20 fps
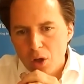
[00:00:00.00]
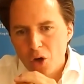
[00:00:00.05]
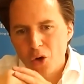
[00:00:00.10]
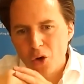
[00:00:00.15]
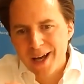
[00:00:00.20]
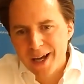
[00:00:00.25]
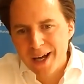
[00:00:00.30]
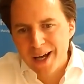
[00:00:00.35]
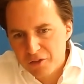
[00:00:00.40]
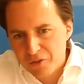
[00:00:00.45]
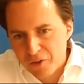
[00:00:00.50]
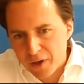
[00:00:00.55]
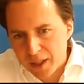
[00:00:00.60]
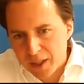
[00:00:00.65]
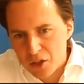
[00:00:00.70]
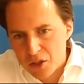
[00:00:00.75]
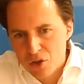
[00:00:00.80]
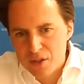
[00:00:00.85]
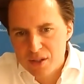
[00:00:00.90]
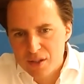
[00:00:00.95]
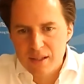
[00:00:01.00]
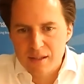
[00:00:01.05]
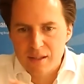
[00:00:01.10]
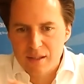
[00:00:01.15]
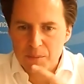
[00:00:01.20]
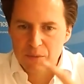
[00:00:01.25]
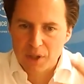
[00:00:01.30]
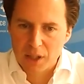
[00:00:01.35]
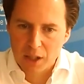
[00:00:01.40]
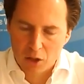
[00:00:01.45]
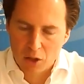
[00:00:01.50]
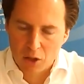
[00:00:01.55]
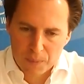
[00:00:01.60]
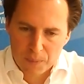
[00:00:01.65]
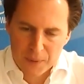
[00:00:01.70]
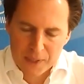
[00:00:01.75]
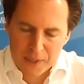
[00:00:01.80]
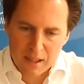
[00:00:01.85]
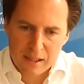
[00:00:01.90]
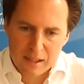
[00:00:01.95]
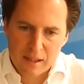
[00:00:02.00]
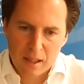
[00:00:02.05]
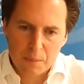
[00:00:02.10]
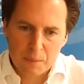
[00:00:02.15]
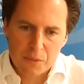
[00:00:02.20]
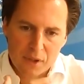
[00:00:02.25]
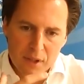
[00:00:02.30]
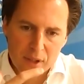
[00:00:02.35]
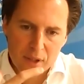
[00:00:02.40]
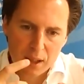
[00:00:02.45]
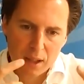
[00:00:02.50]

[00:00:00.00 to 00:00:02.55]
align financial systems and economic systems